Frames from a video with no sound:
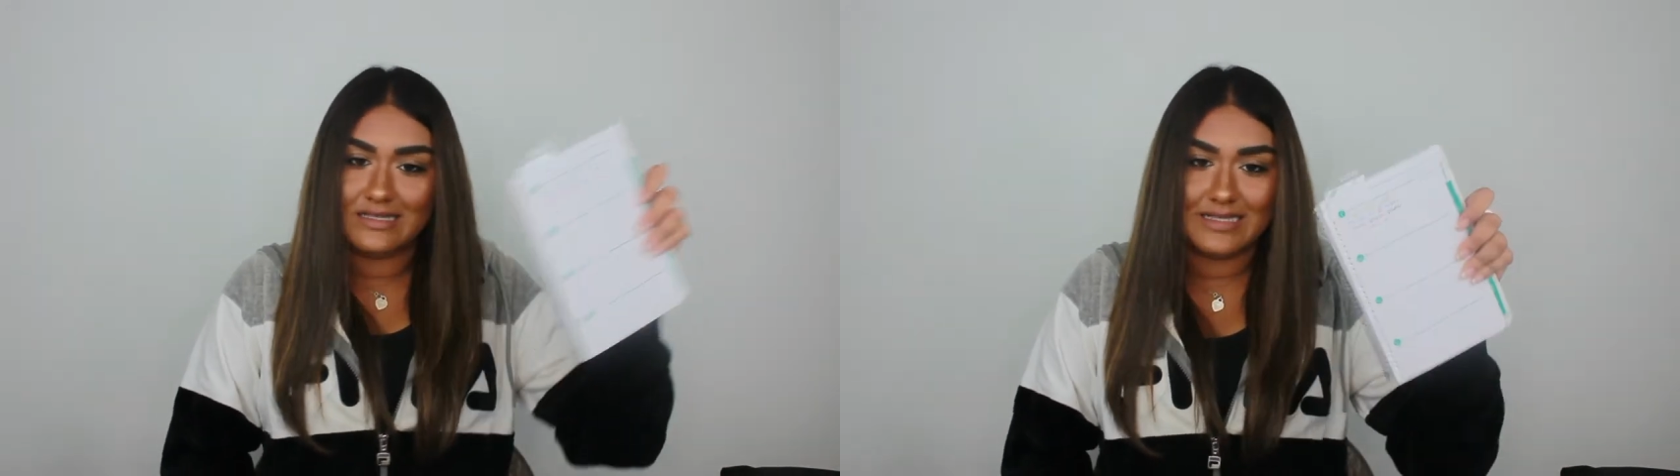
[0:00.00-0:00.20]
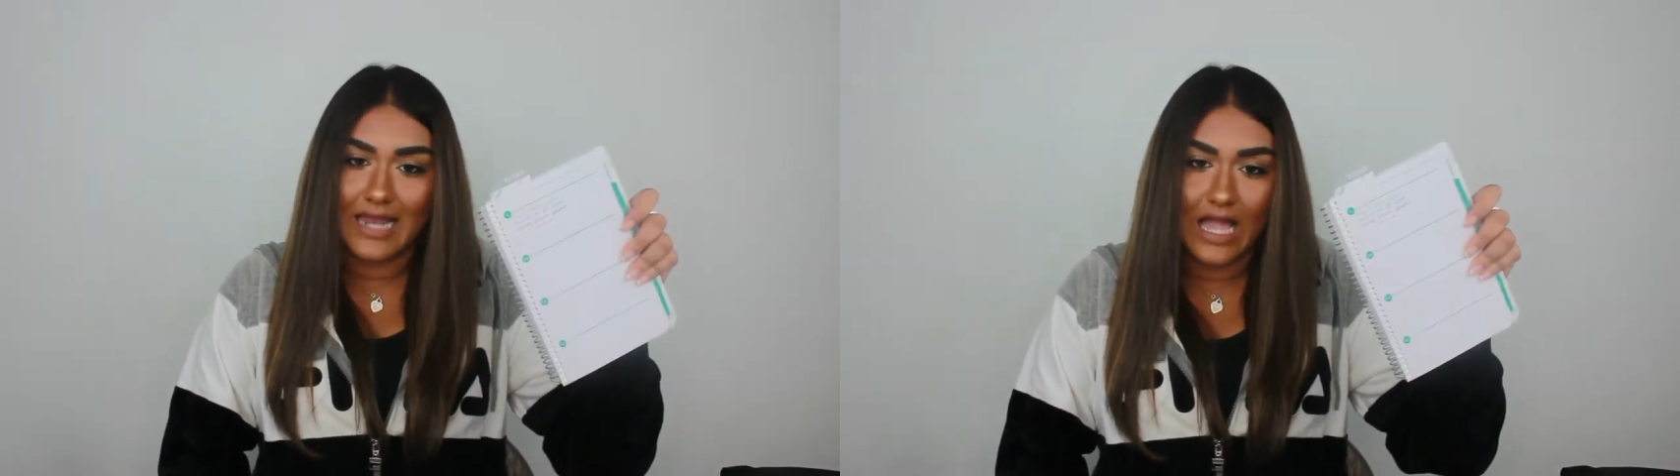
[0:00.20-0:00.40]

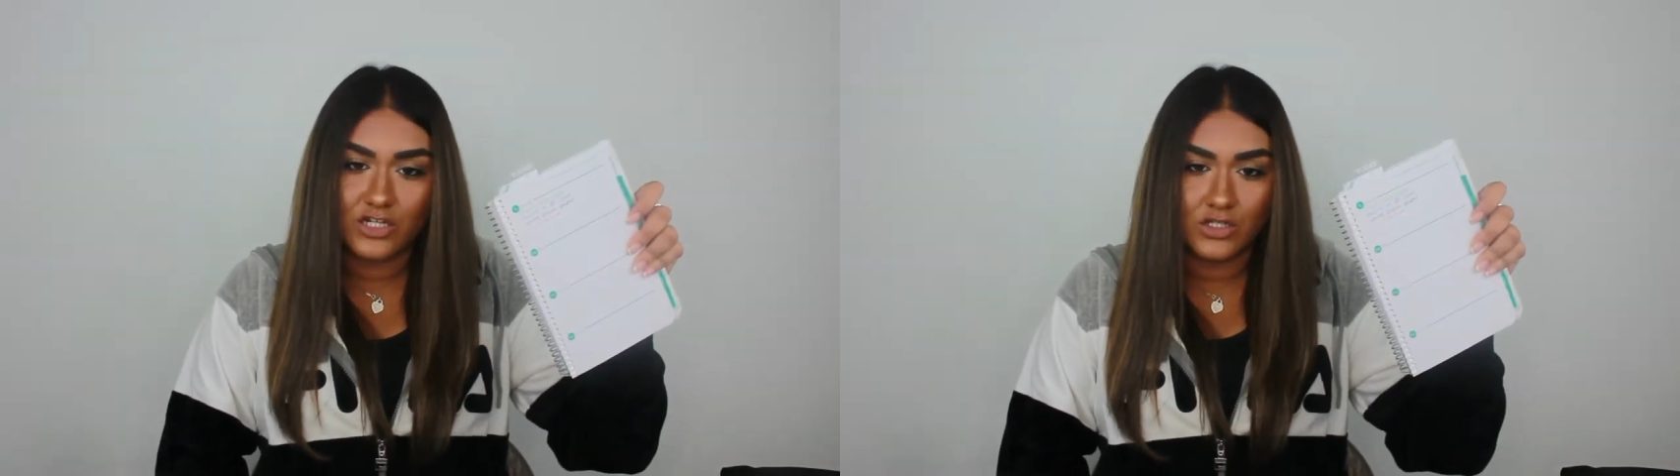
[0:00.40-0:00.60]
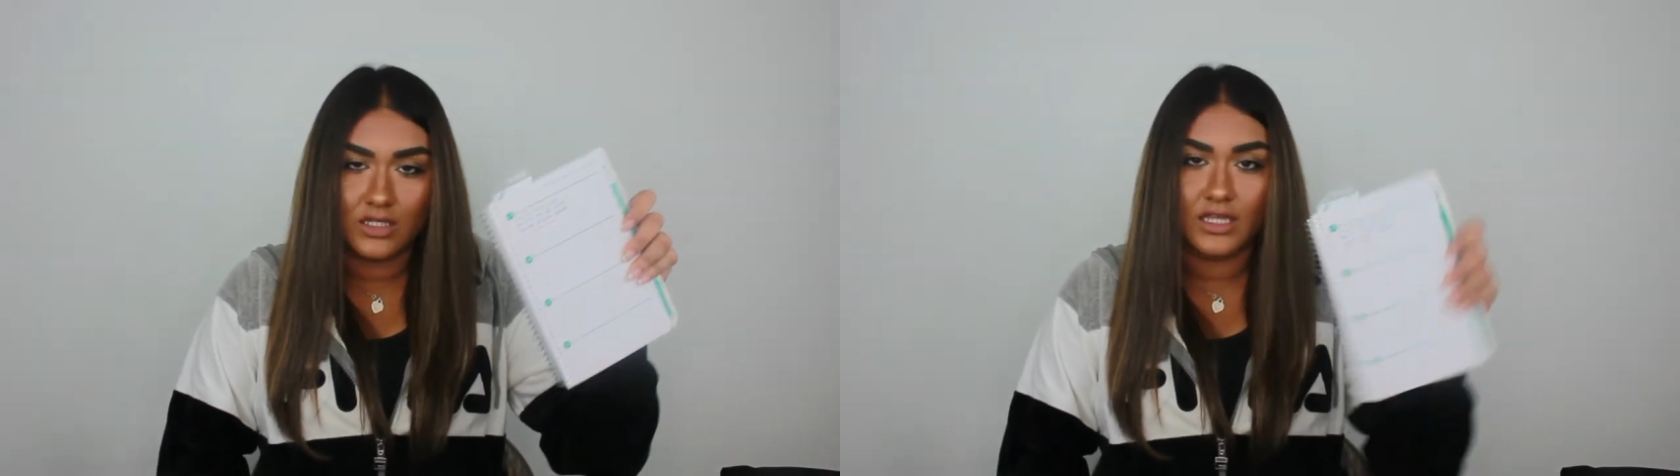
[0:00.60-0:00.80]
isn't
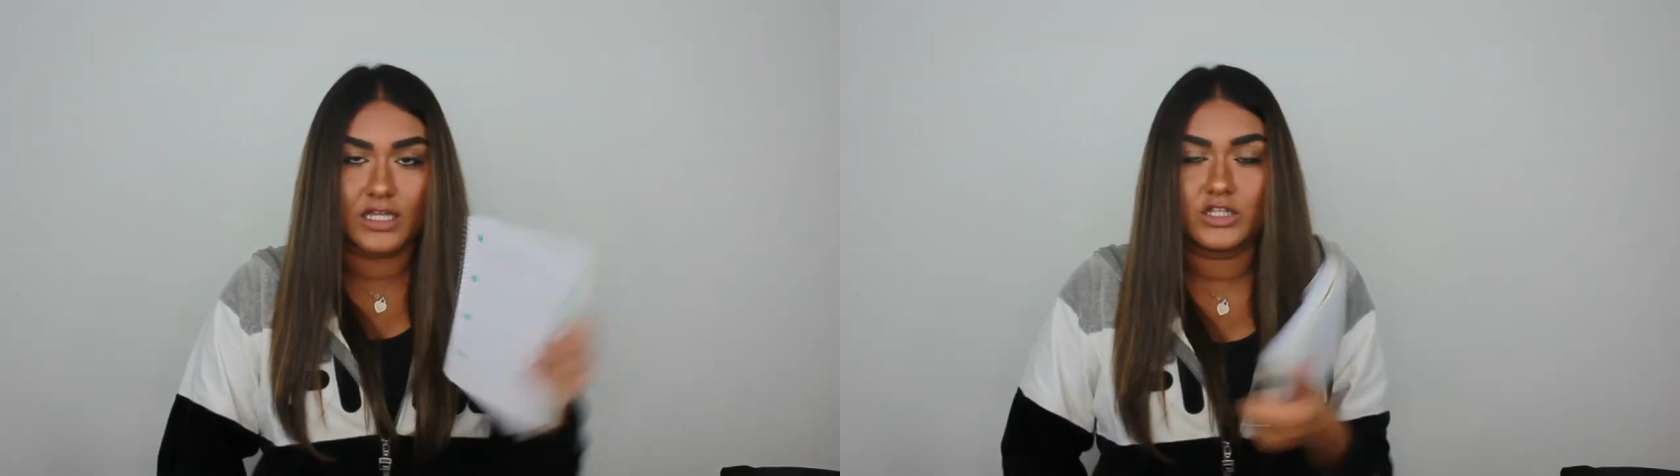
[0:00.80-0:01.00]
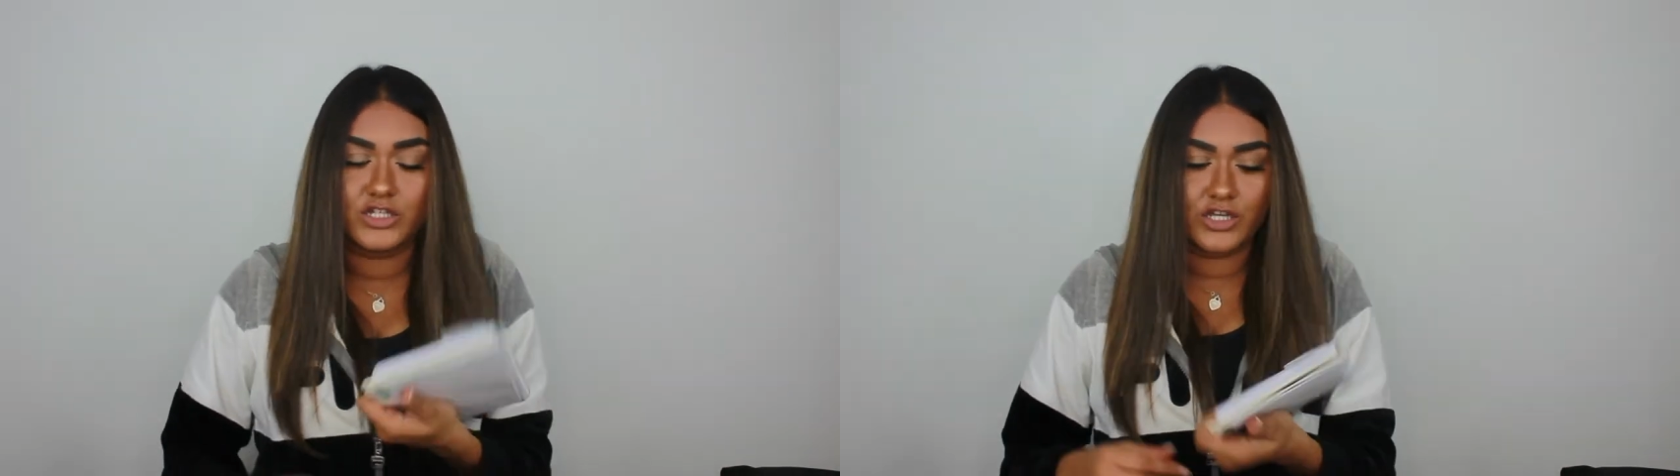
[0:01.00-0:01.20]
actually
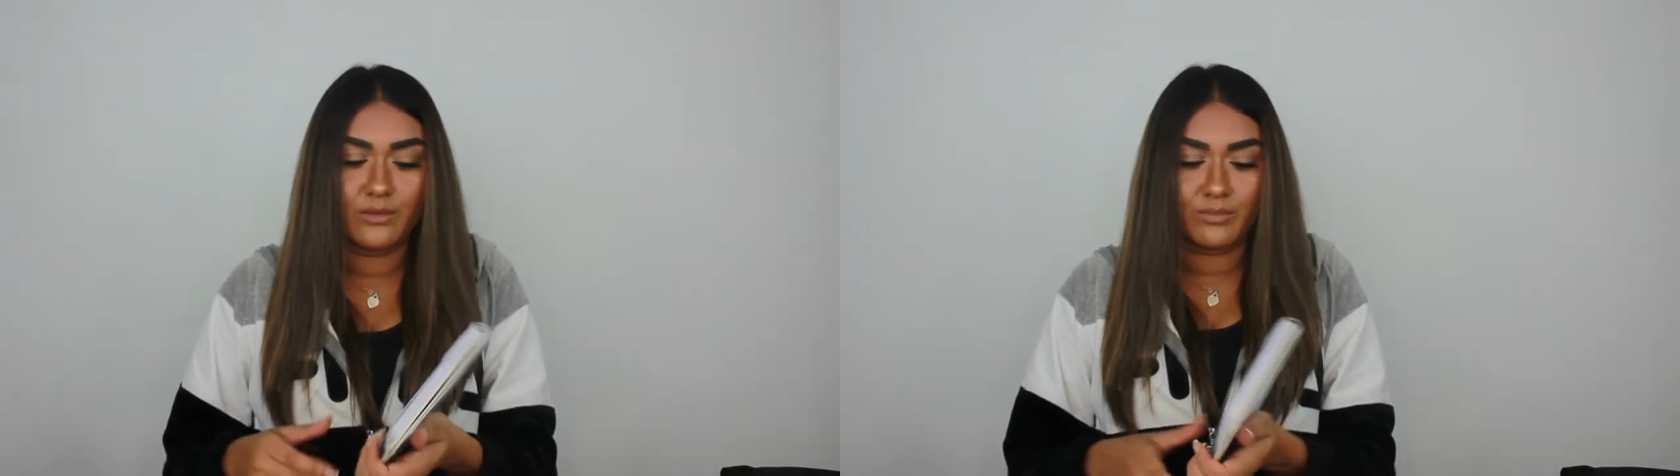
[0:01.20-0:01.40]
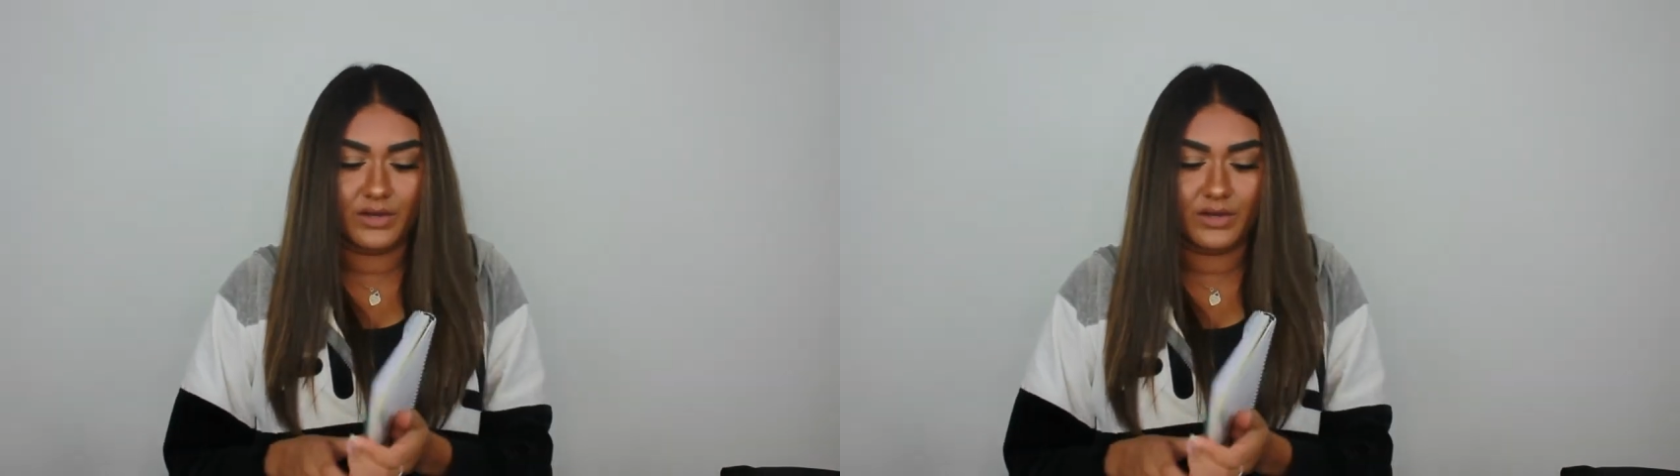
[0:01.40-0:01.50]
like legit,